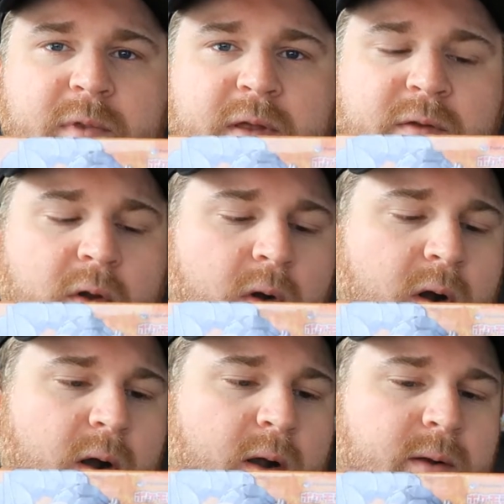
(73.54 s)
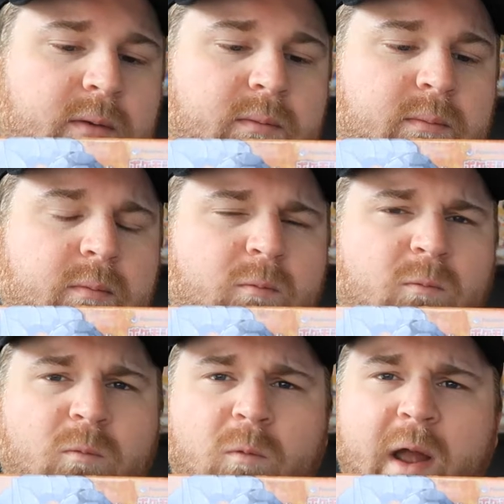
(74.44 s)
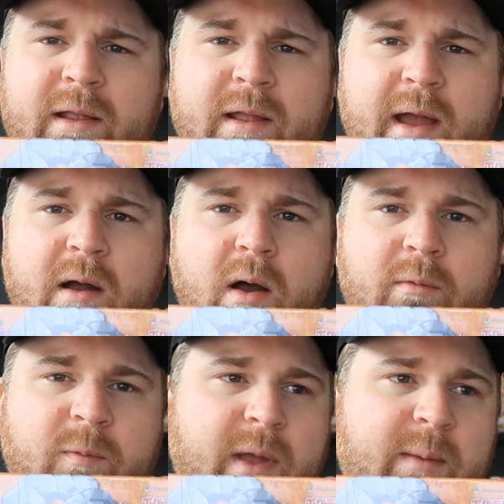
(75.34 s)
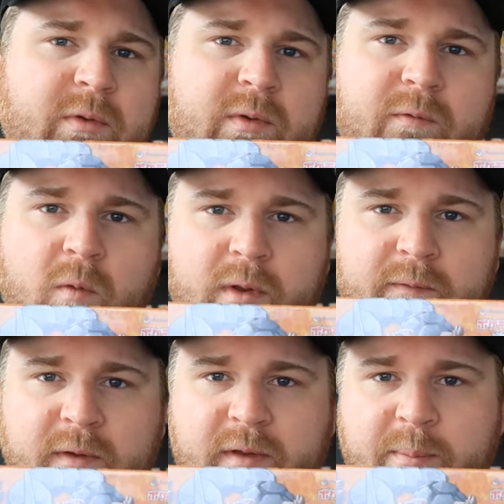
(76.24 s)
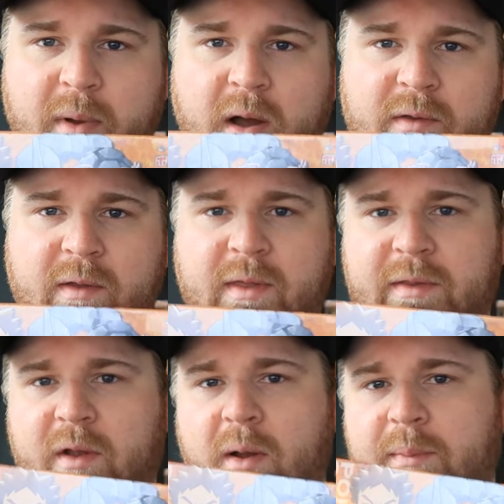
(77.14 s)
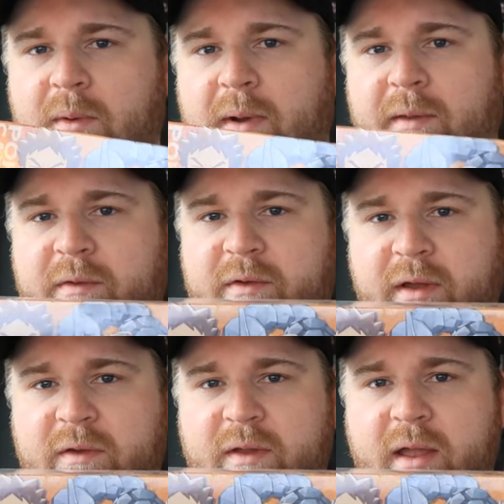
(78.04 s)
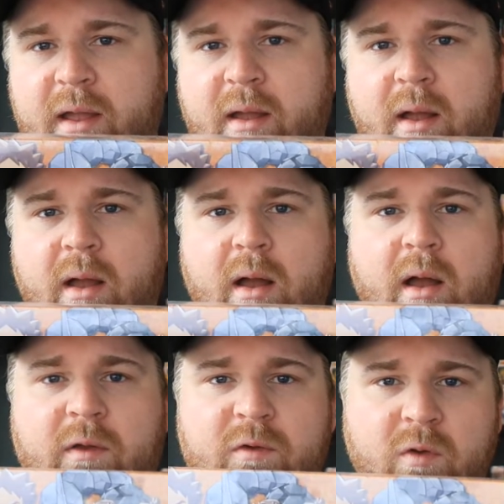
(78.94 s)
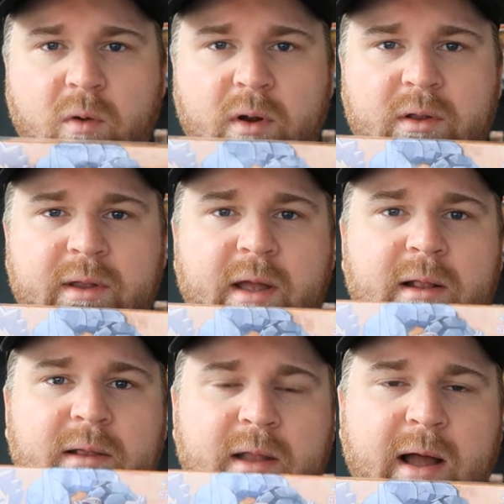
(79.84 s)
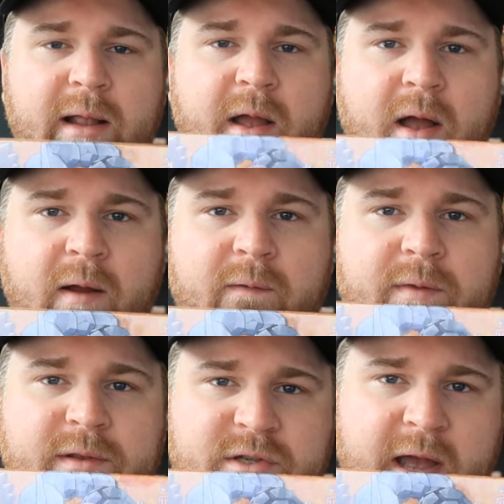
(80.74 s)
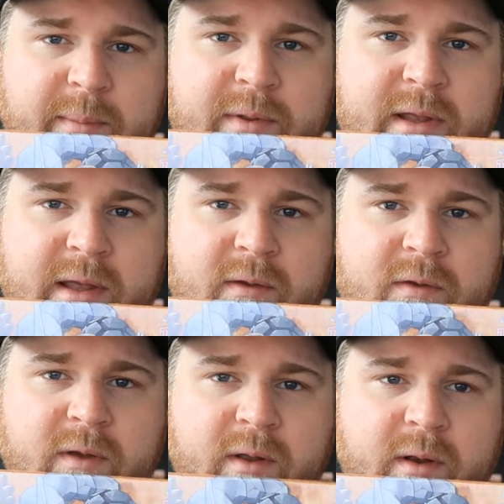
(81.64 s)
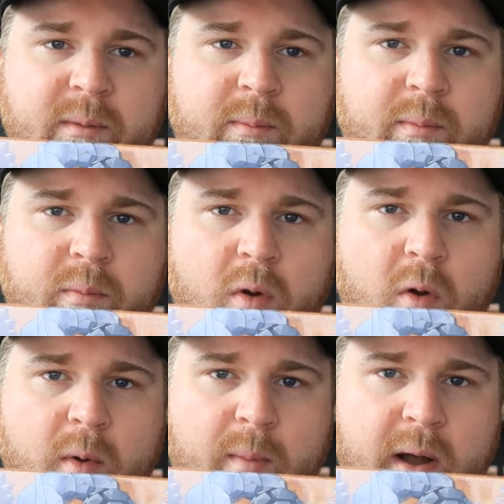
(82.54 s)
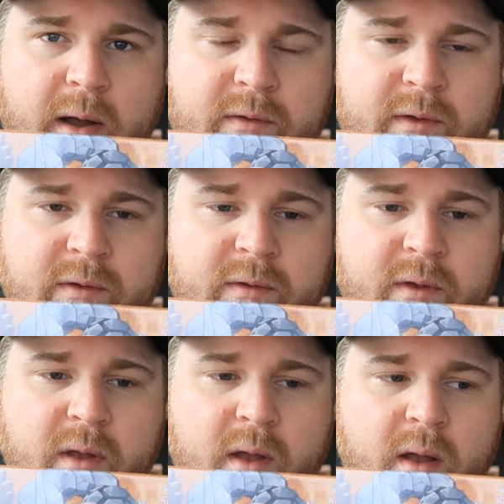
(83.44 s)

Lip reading: These are, right now I was paying between 40 and 50 bucks. I think they're up to around 60. Historically, a lot of the Japanese Center promo boxes